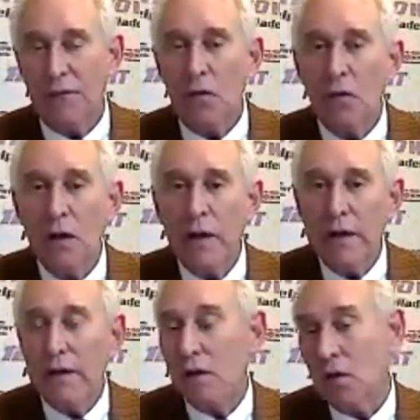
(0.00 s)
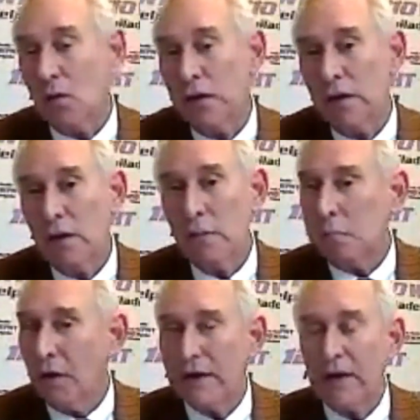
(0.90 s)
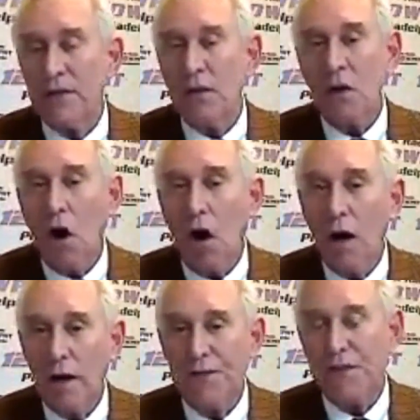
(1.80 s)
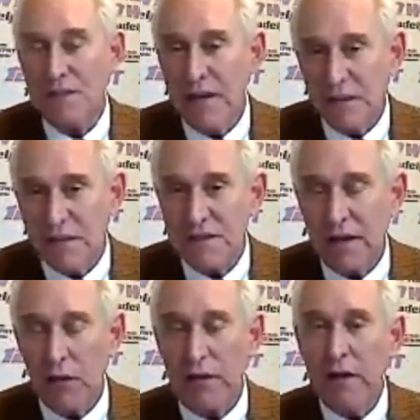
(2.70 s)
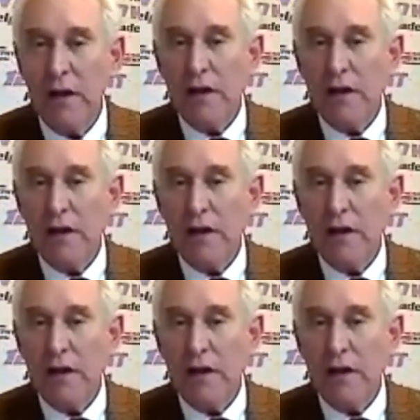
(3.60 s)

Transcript: level, including breaking the law if it's necessary,